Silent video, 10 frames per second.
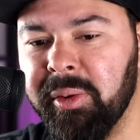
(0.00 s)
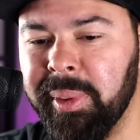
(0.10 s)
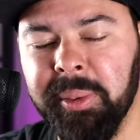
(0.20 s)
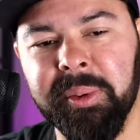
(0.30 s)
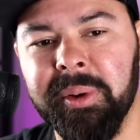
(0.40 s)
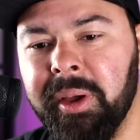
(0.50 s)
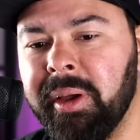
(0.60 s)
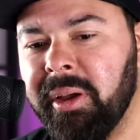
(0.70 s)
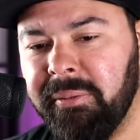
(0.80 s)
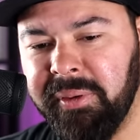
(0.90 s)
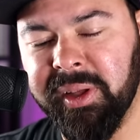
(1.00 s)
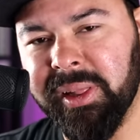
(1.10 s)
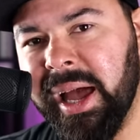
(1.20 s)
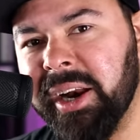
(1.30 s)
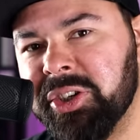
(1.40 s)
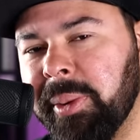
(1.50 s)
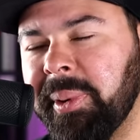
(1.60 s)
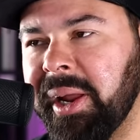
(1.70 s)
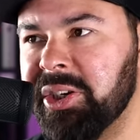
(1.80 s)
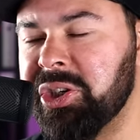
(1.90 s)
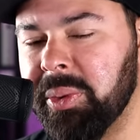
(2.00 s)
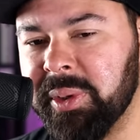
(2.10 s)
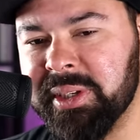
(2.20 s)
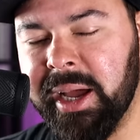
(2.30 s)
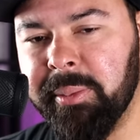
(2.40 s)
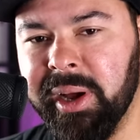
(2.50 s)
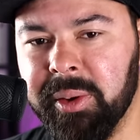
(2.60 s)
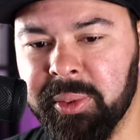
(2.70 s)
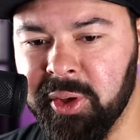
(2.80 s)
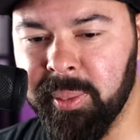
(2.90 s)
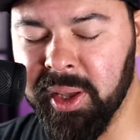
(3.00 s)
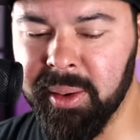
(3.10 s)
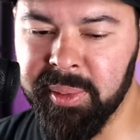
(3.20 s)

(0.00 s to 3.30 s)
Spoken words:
I remember feeling a lot of trepidation when Don Brown was coming in.